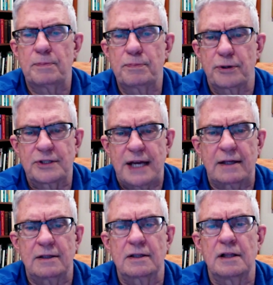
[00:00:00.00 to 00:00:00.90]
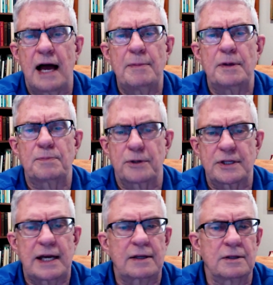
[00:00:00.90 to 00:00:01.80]
protected, climate
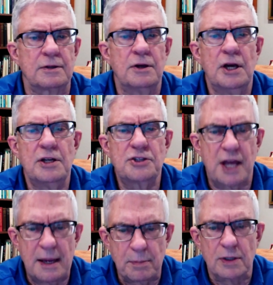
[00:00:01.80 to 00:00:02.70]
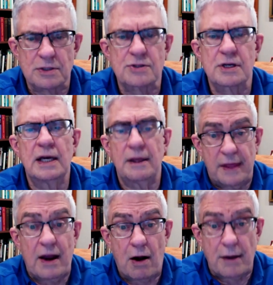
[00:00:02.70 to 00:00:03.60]
protected chambers.
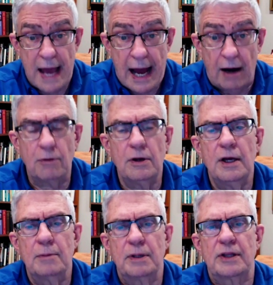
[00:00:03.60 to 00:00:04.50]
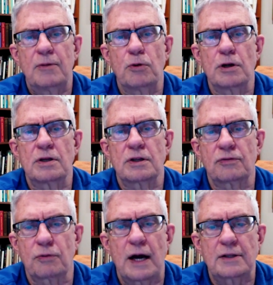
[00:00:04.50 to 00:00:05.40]
They are now, but they weren't
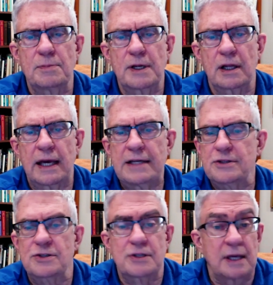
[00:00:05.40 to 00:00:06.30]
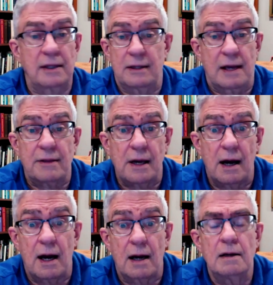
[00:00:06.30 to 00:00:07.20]
throughout the Middle Ages. Yet there they
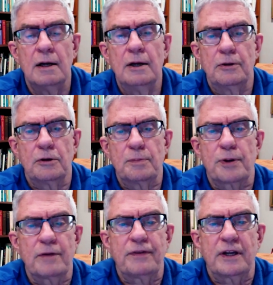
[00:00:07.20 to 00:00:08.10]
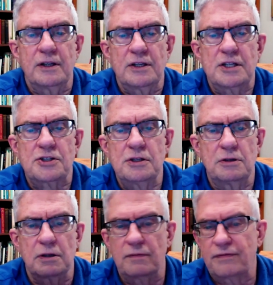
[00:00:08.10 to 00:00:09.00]
are. They're in perfect condition.
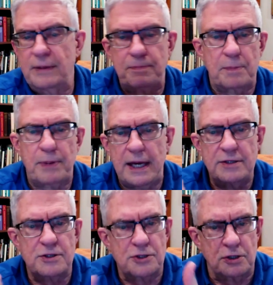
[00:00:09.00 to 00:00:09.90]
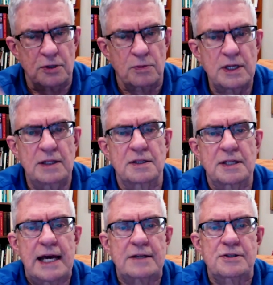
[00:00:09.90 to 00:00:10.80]
You can flip the pages, you can read the
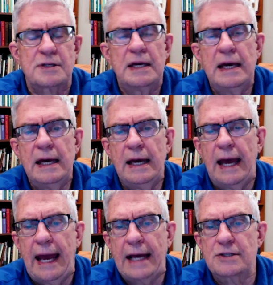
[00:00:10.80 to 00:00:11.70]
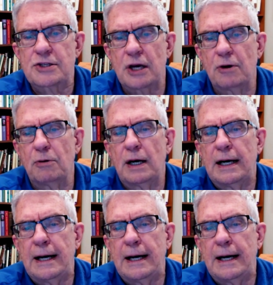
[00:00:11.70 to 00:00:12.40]
text. And so,